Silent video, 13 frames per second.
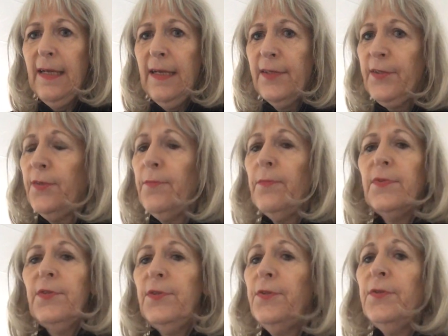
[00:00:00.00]
So
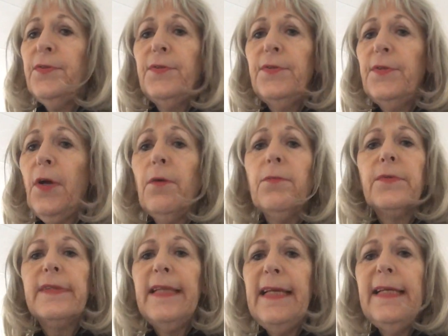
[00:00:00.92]
you
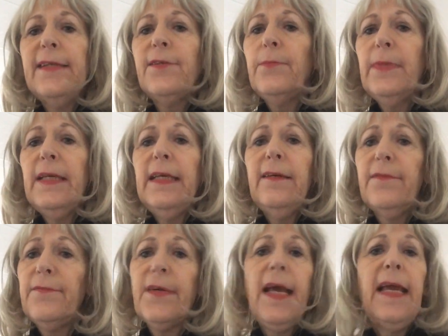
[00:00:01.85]
don't need to be
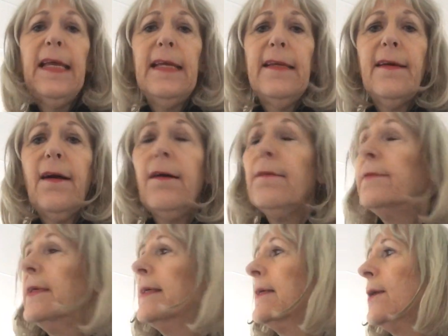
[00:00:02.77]
afraid
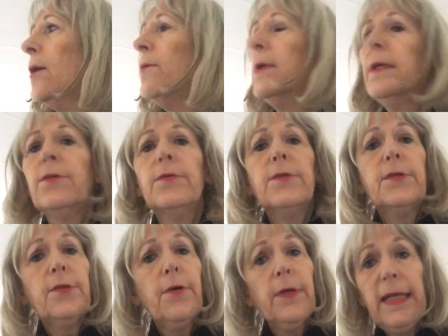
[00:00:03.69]
of going to the
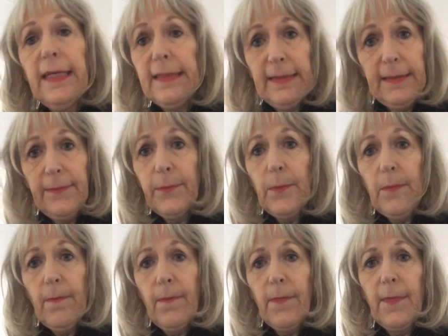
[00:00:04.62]
toilet
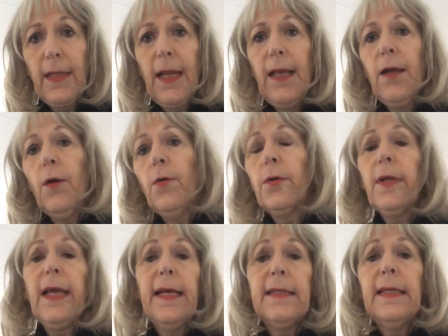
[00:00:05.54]
or
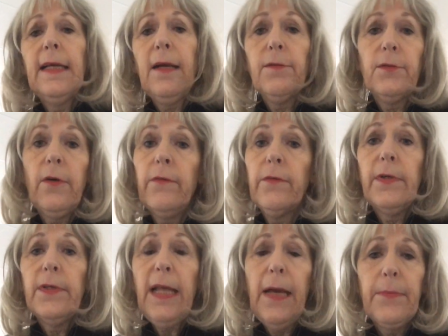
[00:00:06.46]
getting out of
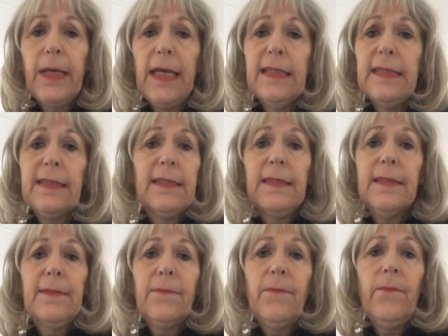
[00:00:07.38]
napkins.
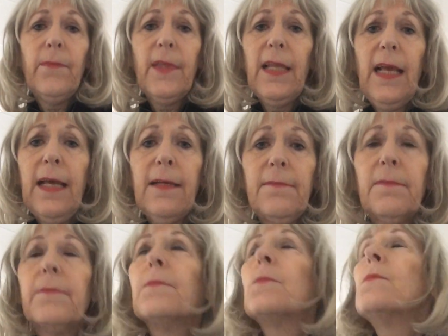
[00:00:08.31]
It,
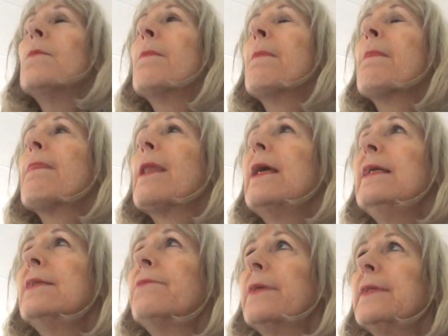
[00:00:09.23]

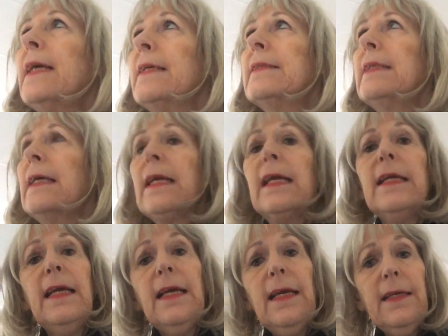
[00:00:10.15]
it's fantastic.
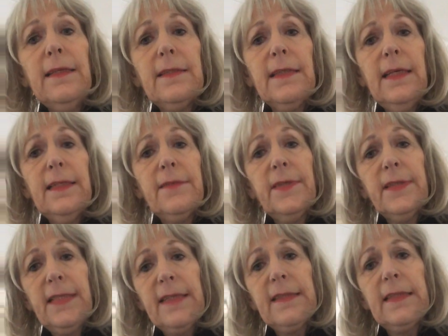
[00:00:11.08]
It's
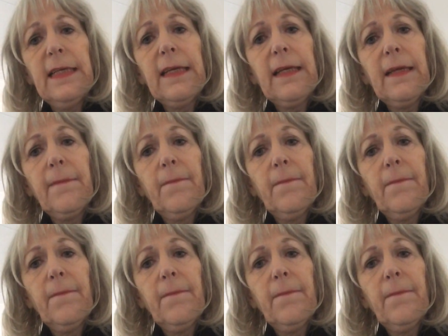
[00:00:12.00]
fantastic.